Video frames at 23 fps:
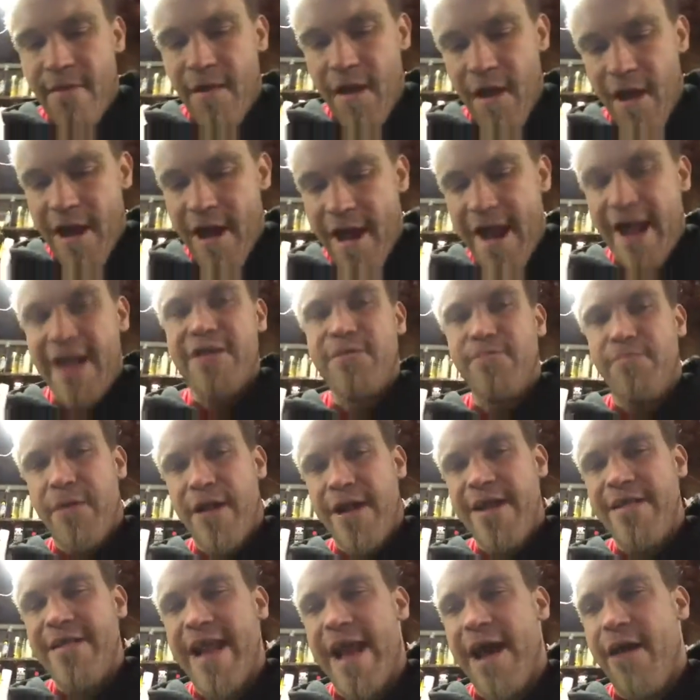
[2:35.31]
I
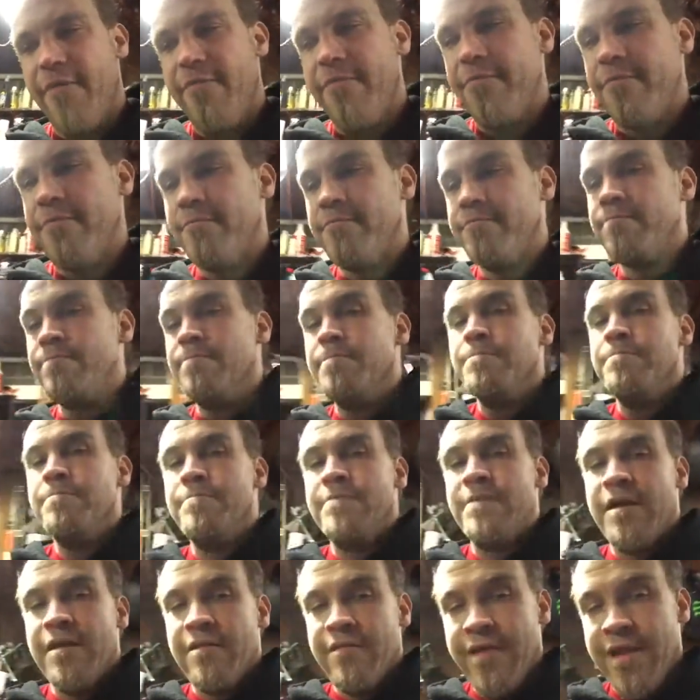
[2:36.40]
sprayed it down,
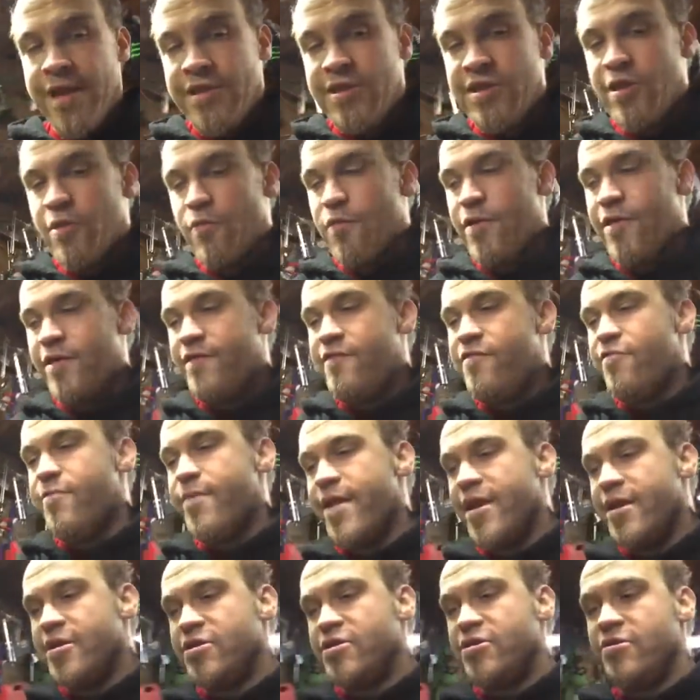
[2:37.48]
let it sit 1 to 2
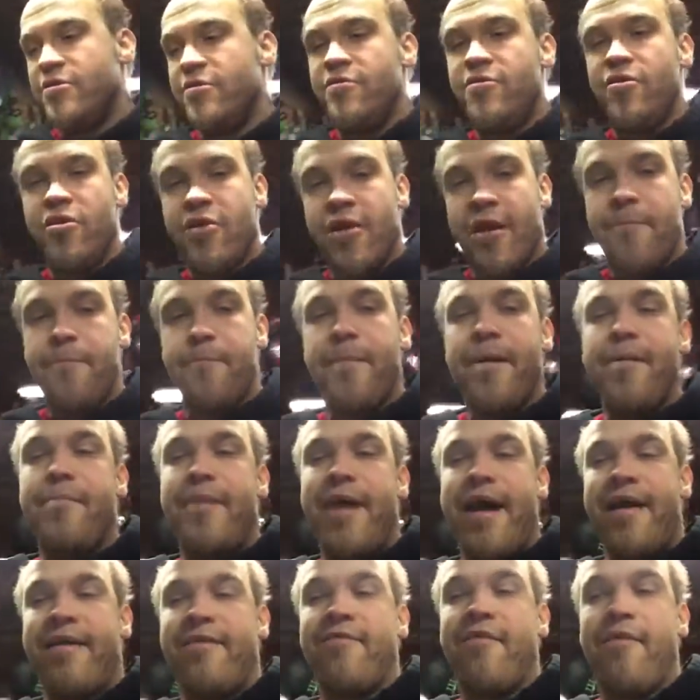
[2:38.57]
minutes, took it up in my
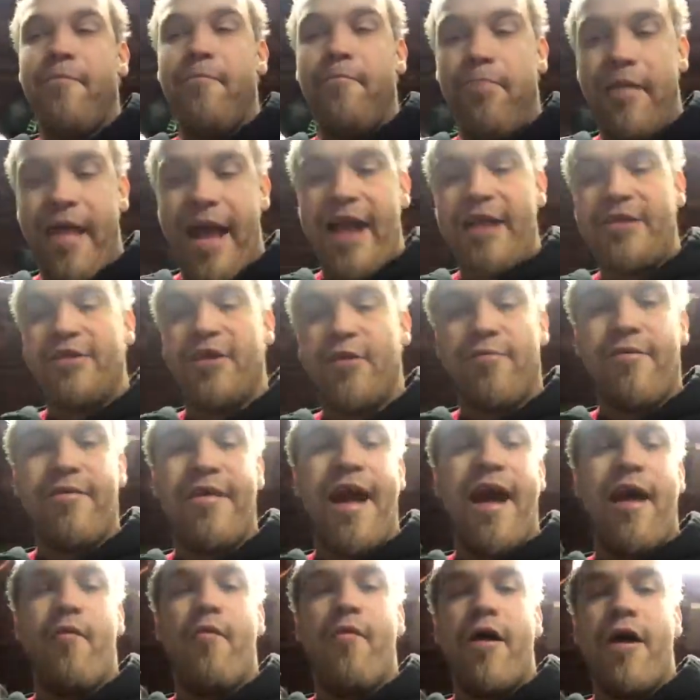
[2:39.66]
bathtub, blasted it with
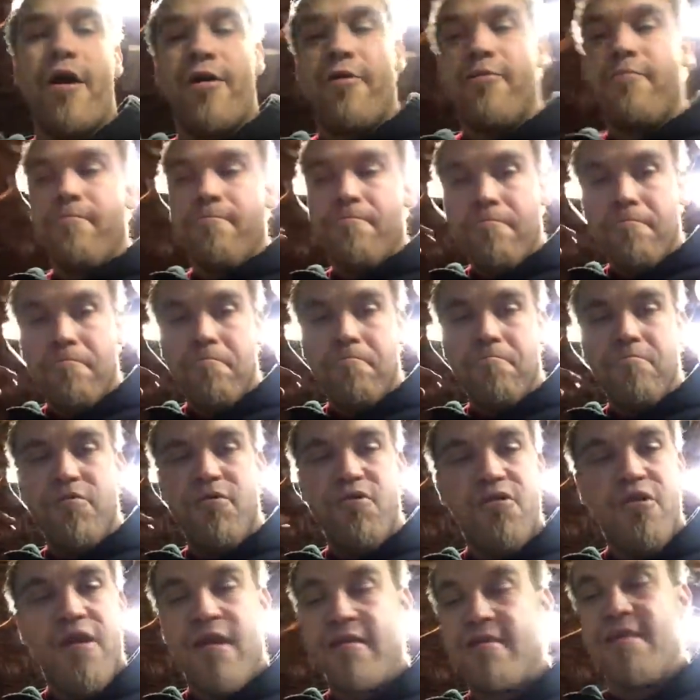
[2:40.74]
hot water.
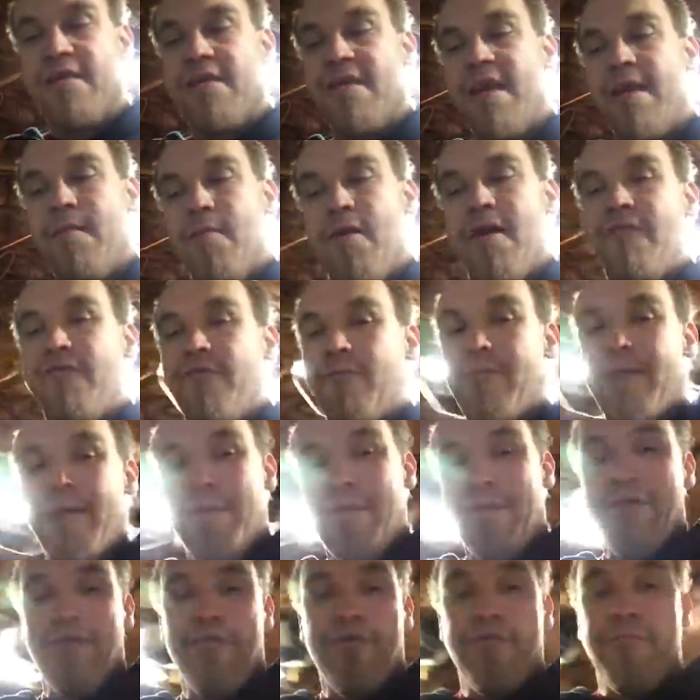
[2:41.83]
Nothing came off it.
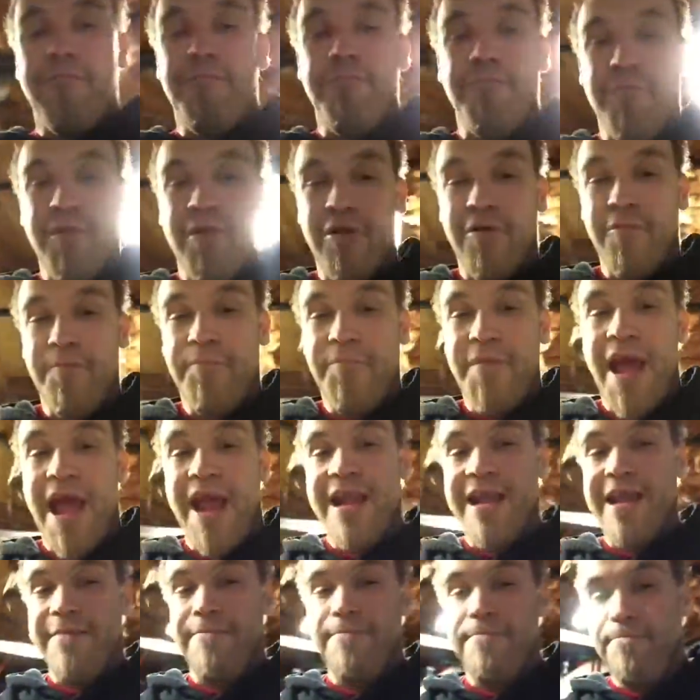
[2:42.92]
Maybe little
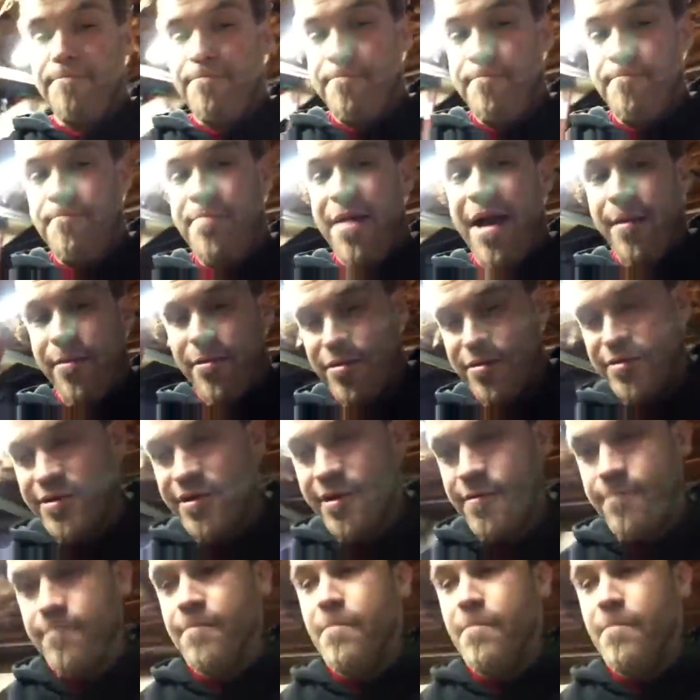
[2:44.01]
tiny pebbles